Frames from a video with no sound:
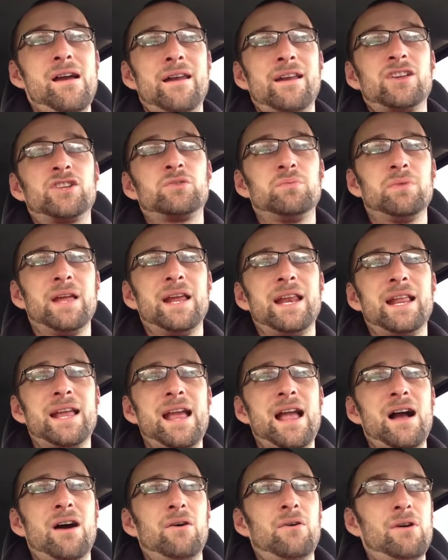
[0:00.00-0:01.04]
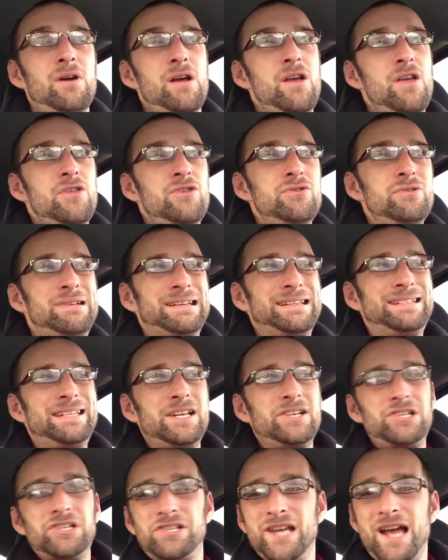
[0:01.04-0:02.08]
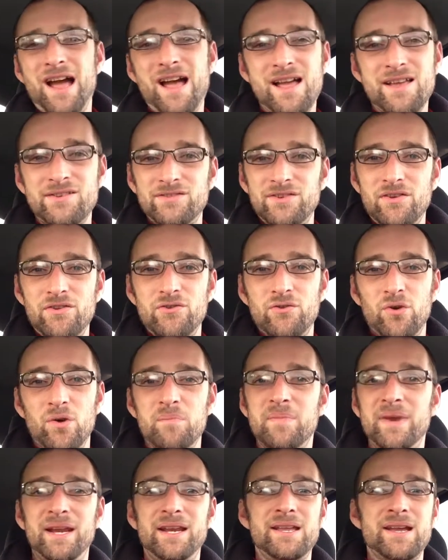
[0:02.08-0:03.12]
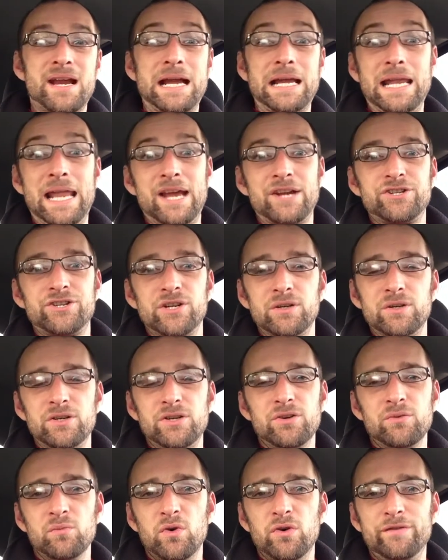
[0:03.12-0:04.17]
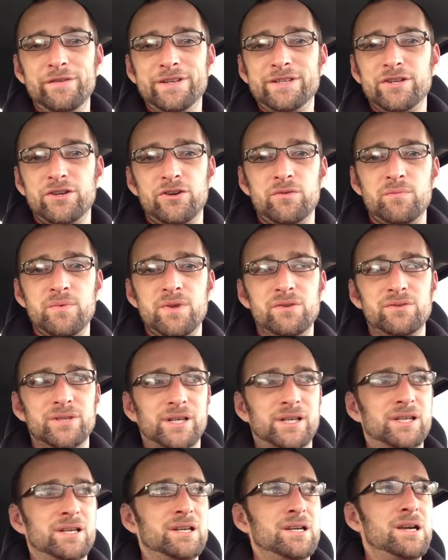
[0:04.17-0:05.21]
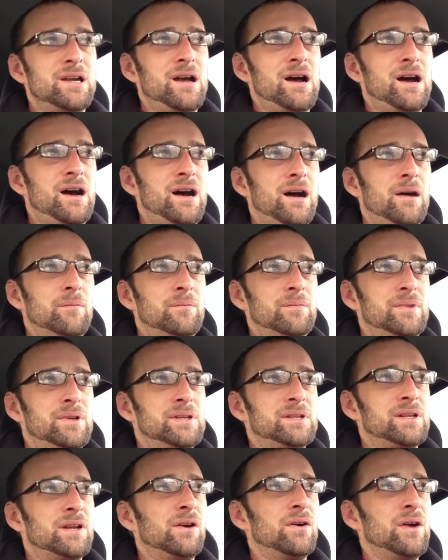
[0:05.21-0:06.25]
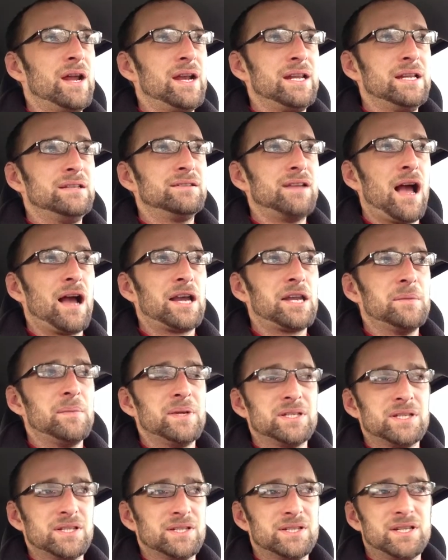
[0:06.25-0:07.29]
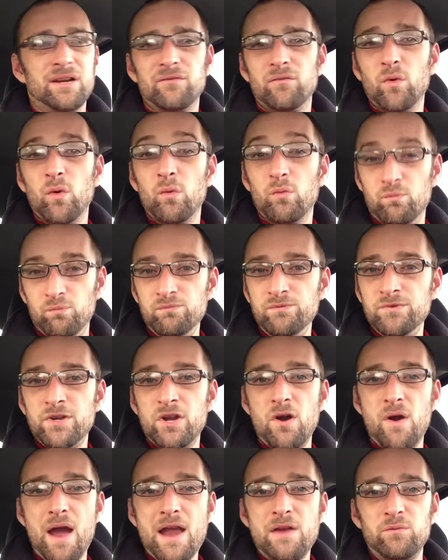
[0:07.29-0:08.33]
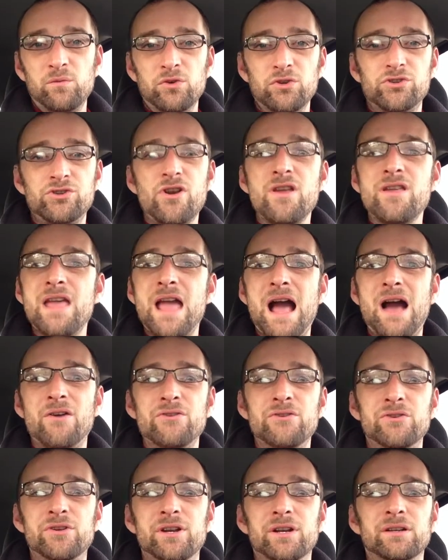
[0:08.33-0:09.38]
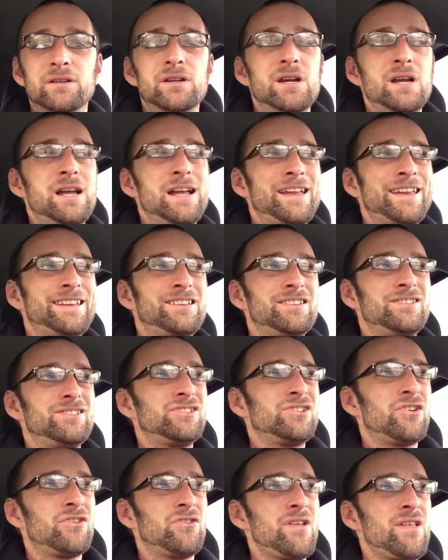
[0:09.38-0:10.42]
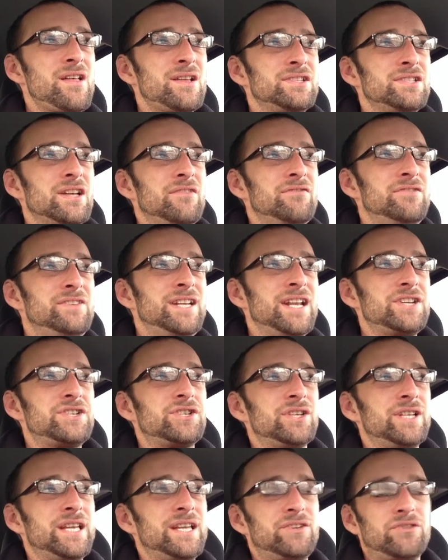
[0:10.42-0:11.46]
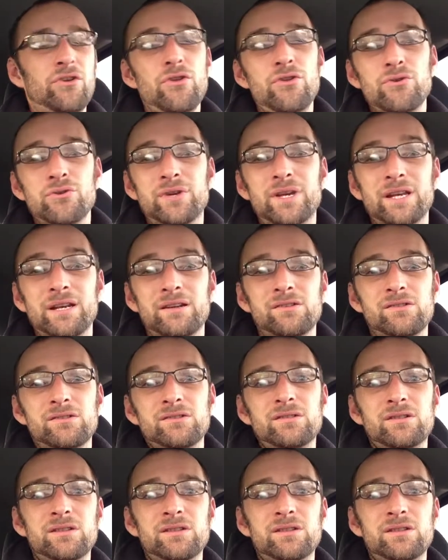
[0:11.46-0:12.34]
and explaining how you can digitize your media collection, your movies and your music. Any documents and stuff. We'll go ahead and we'll show you how you can turn all that stuff digitally so you can